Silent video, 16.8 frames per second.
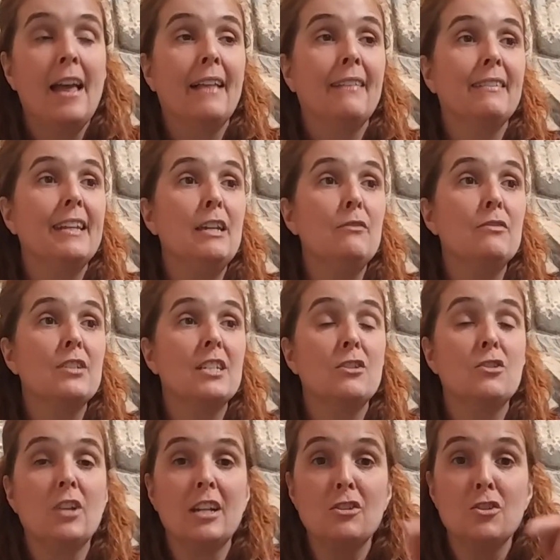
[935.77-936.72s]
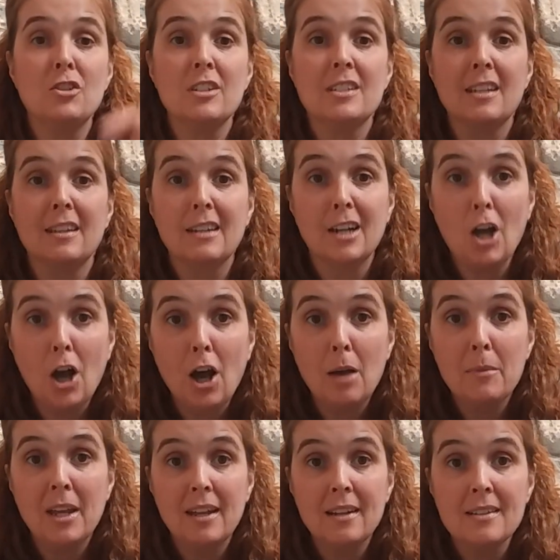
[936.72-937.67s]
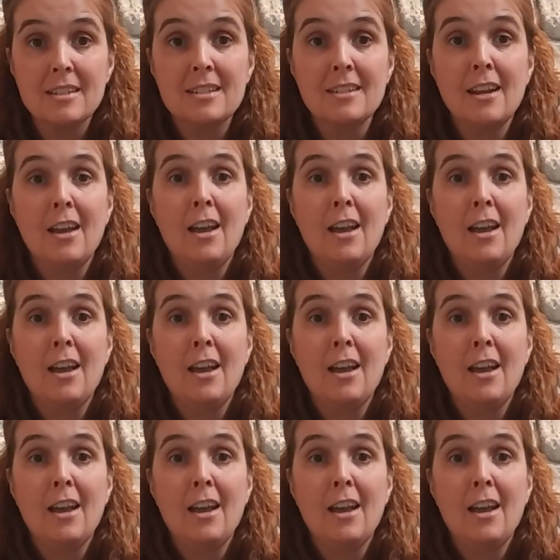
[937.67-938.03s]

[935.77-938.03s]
Leave suggestions in the comments.